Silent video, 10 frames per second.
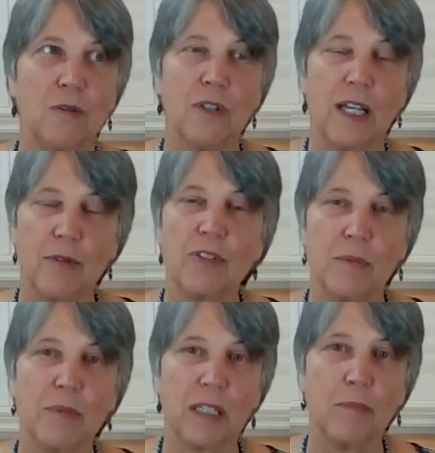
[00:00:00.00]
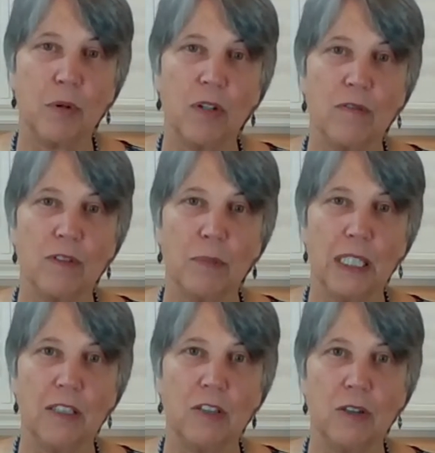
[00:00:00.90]
that was something important for me
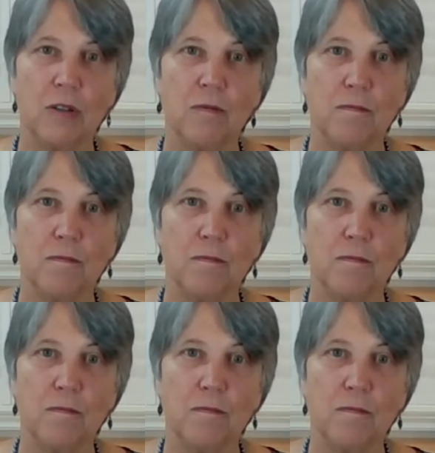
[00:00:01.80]
to do.